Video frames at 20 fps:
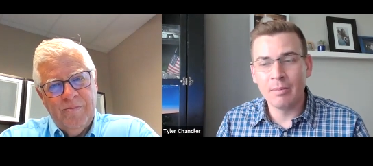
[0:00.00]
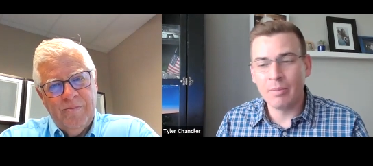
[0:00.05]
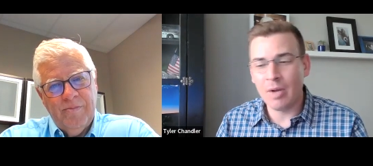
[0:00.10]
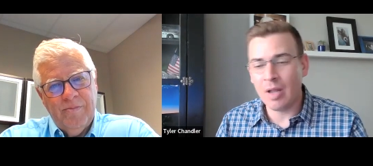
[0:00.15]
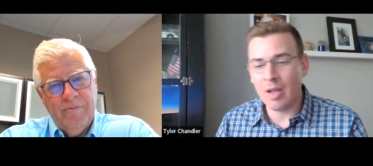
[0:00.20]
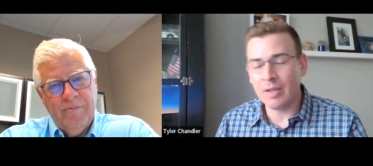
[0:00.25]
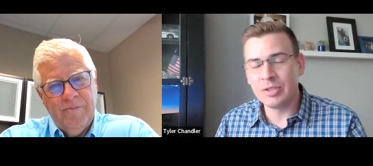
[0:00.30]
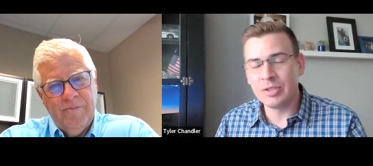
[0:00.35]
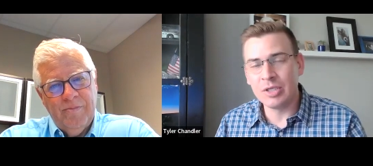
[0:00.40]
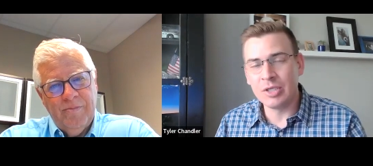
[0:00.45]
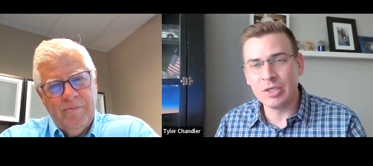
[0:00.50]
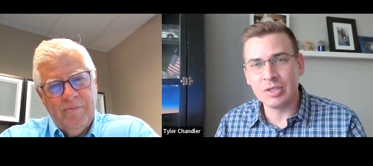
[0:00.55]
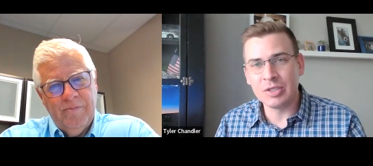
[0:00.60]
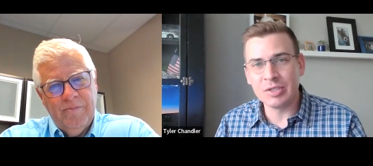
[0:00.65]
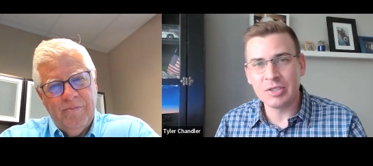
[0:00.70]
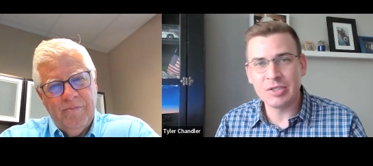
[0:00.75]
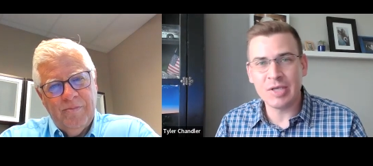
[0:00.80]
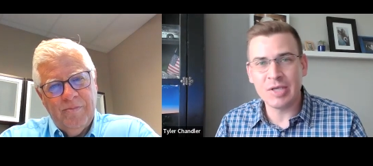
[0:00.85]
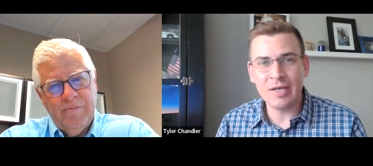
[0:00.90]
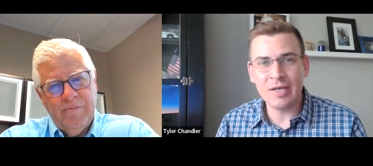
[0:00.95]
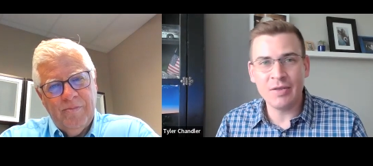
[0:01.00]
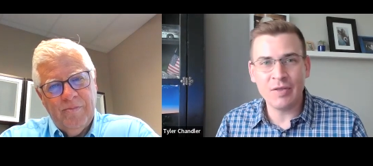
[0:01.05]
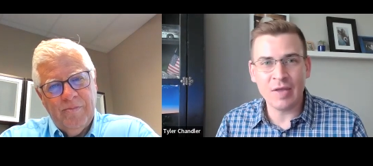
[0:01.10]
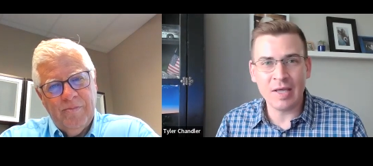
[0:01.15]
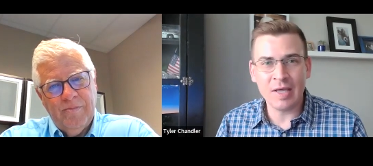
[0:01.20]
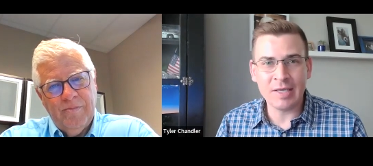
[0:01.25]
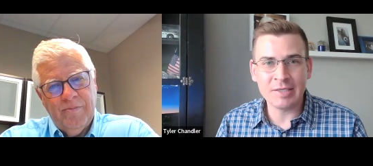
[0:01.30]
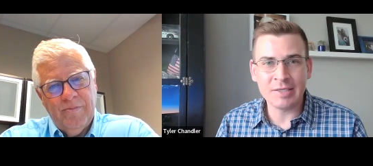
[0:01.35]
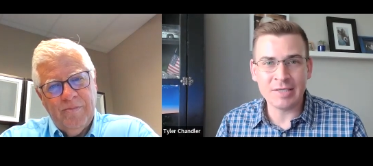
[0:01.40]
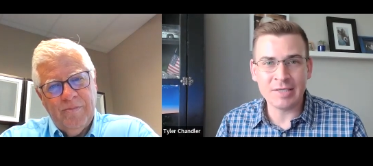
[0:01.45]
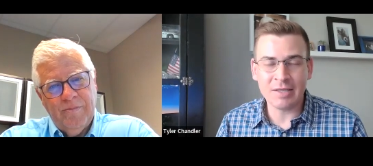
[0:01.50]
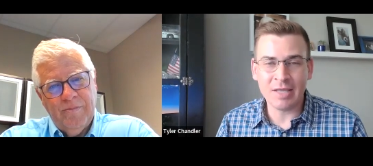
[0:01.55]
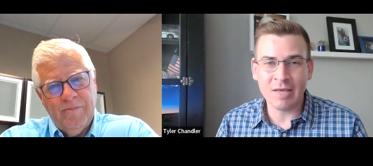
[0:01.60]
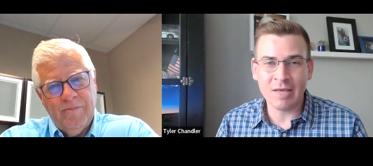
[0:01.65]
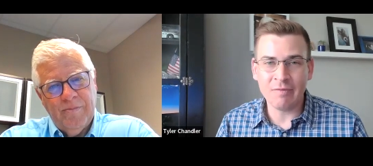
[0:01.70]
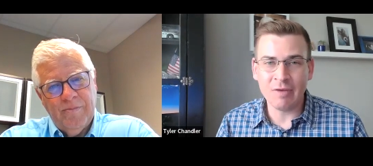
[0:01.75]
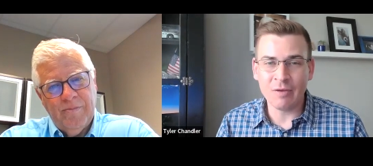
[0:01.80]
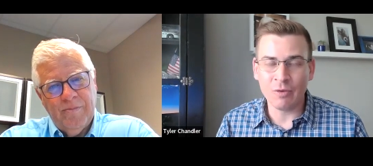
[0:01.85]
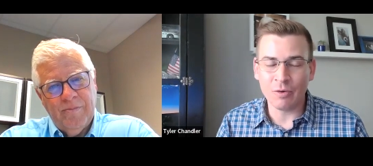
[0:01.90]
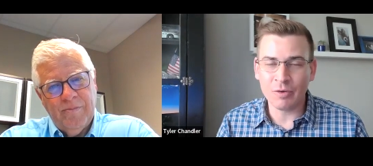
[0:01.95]
Speaker 1: politicians say things that
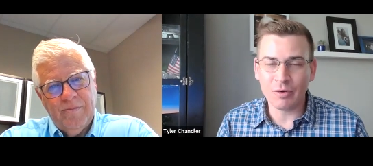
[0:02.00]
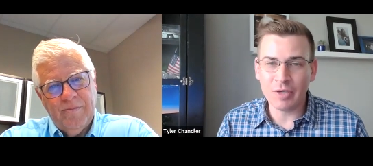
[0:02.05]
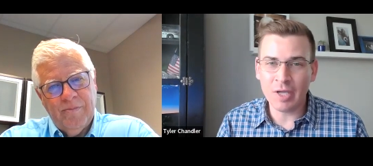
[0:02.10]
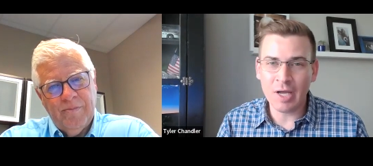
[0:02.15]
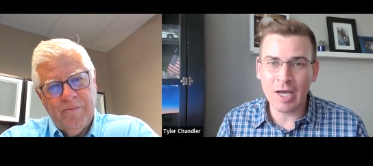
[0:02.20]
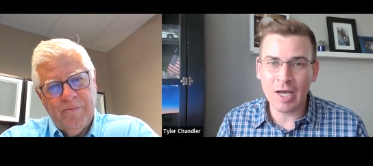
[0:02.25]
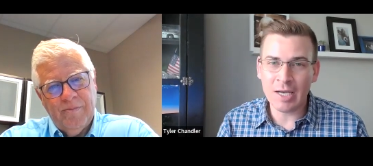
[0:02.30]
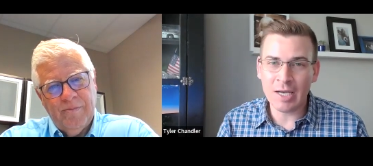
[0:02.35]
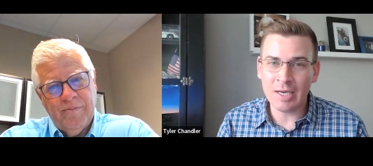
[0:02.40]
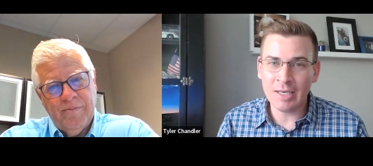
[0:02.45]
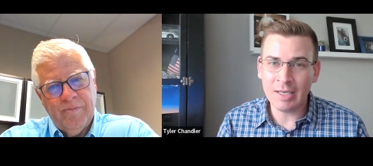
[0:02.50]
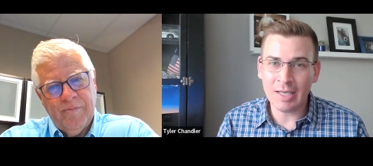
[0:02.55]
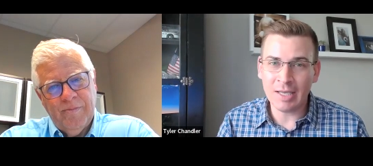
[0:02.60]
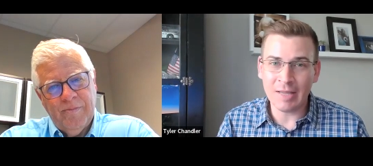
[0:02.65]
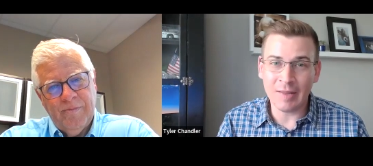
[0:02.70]
they've either done